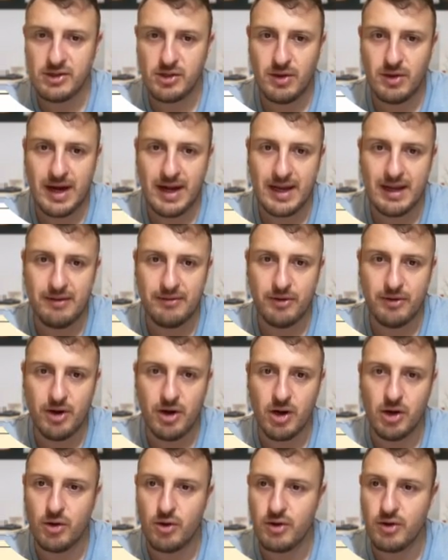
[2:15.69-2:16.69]
So I have
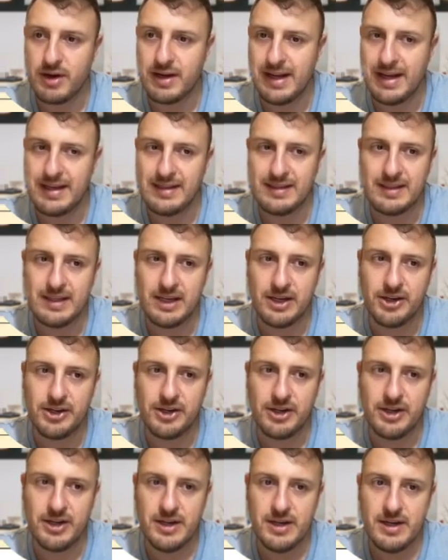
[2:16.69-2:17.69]
all organized
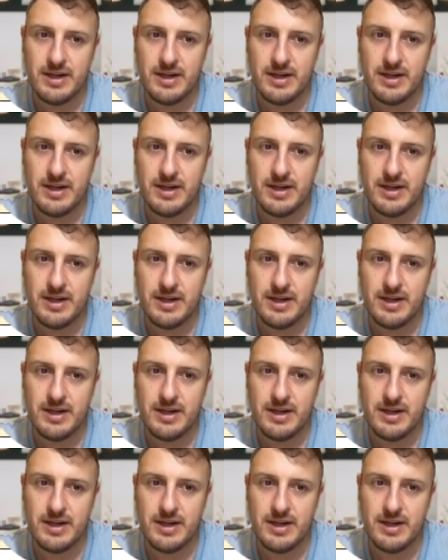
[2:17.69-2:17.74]
here.